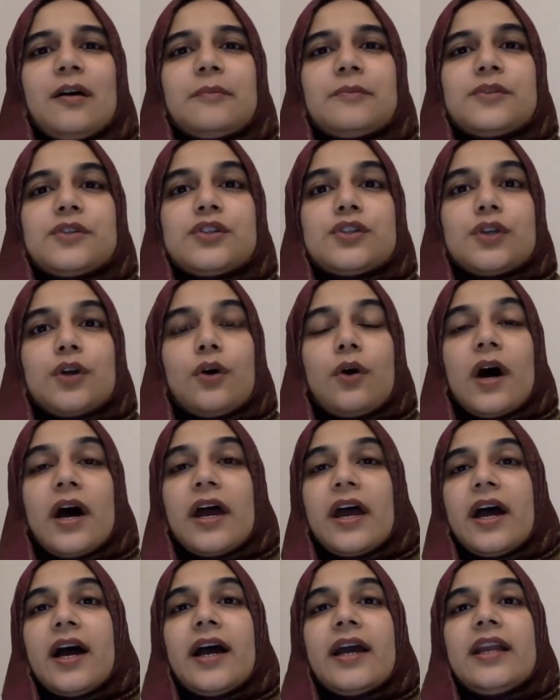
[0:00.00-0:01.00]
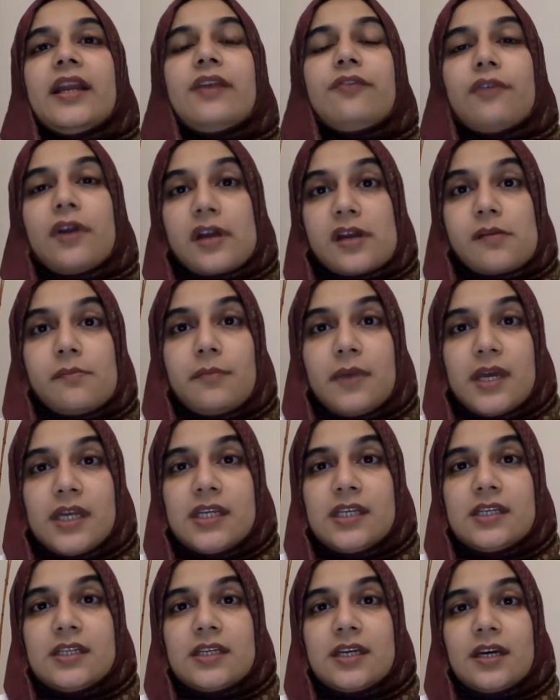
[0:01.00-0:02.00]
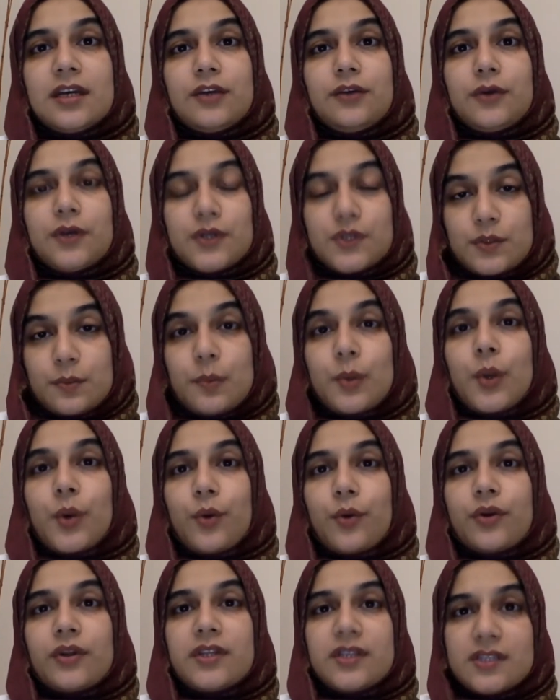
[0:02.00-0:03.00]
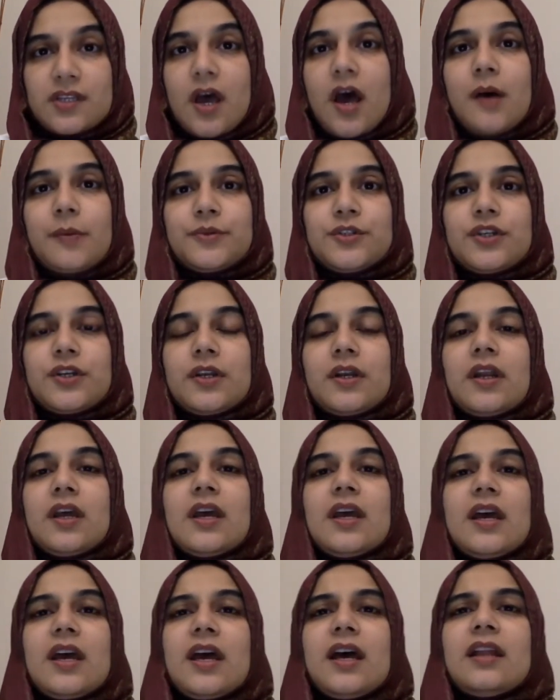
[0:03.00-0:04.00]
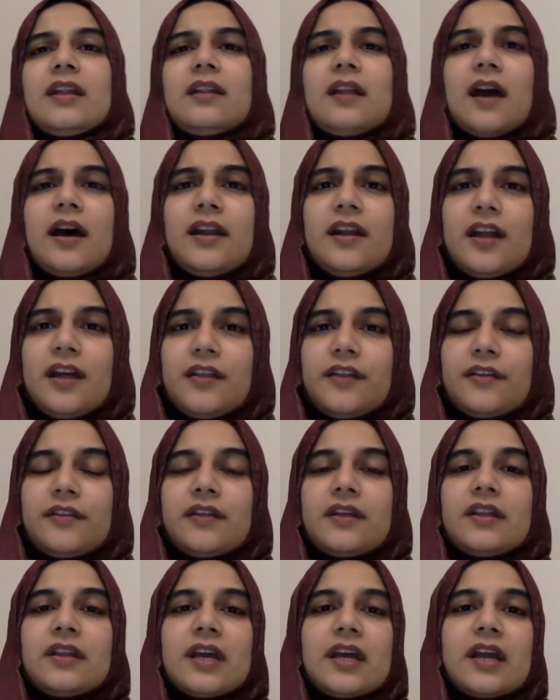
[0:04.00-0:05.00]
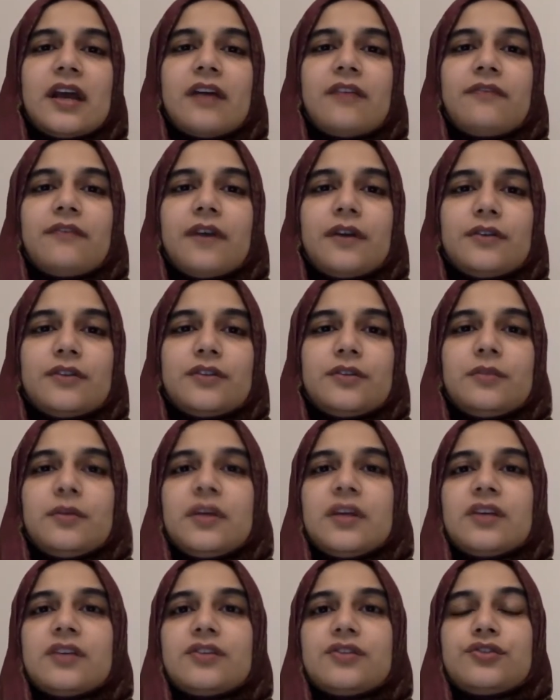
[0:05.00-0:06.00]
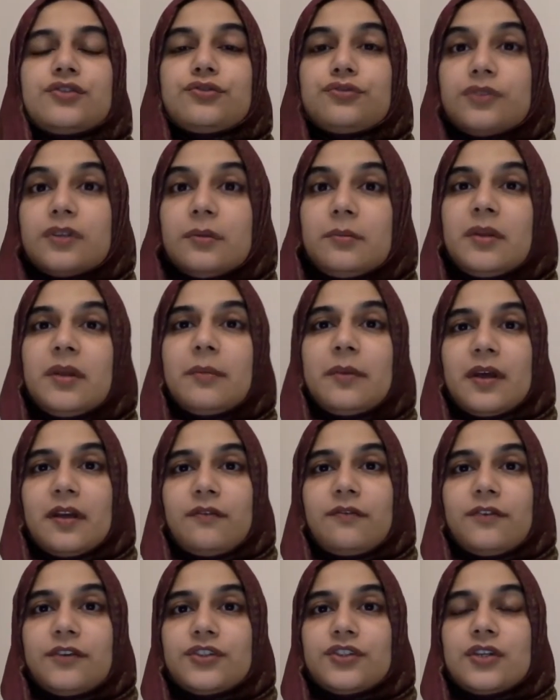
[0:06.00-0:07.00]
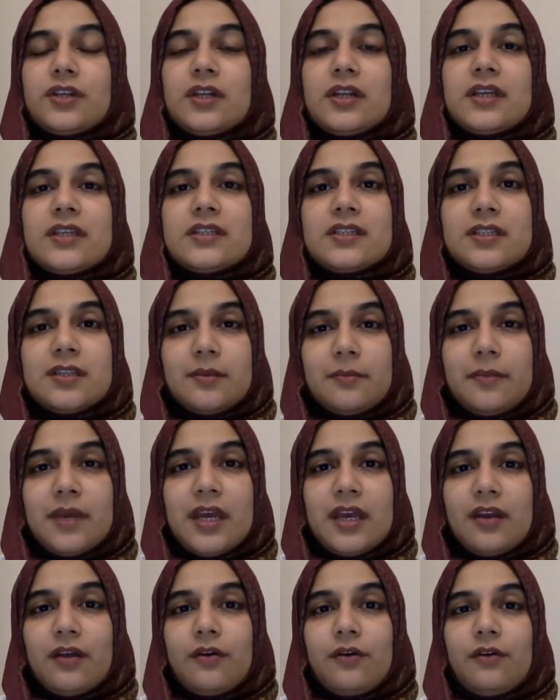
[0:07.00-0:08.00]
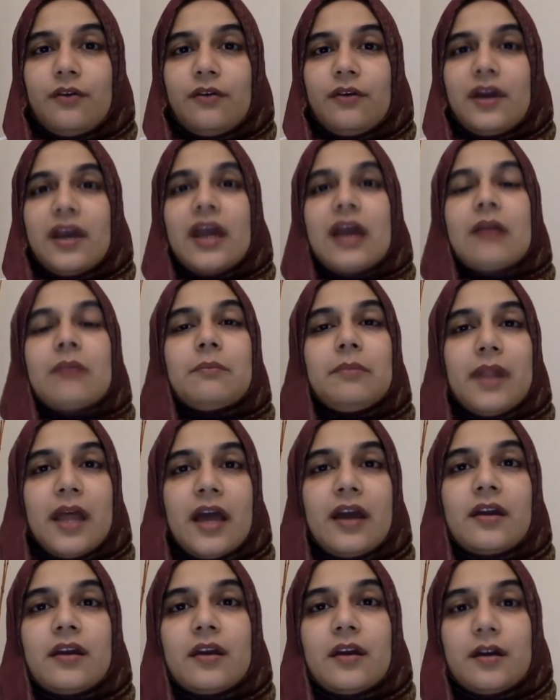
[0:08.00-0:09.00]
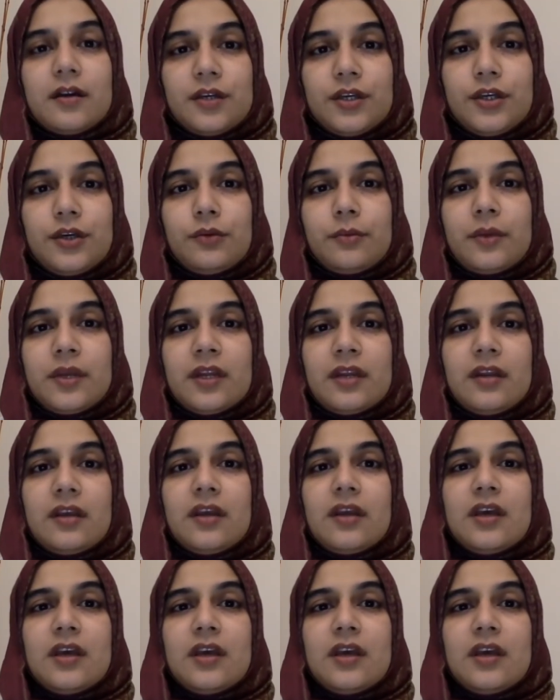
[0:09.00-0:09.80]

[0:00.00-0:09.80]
So I highly recommend you explore this option. Another thing that I found to be extremely beneficial is tomato and black cumin.